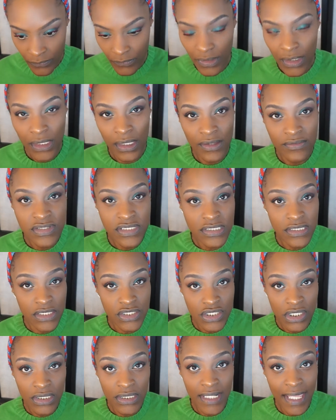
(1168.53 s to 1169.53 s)
It gives
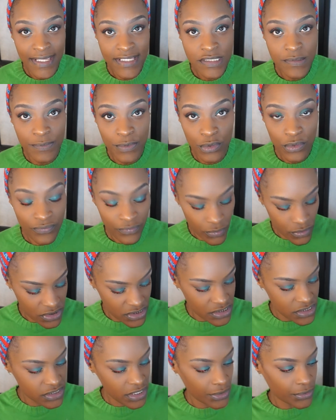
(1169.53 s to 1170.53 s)
such a nice, beautiful,
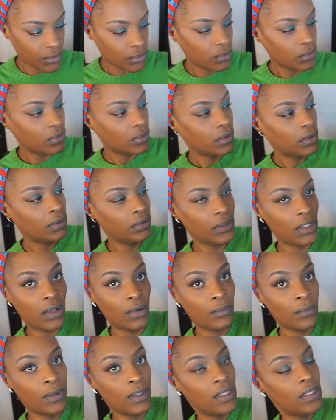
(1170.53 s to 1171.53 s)
subtle glow.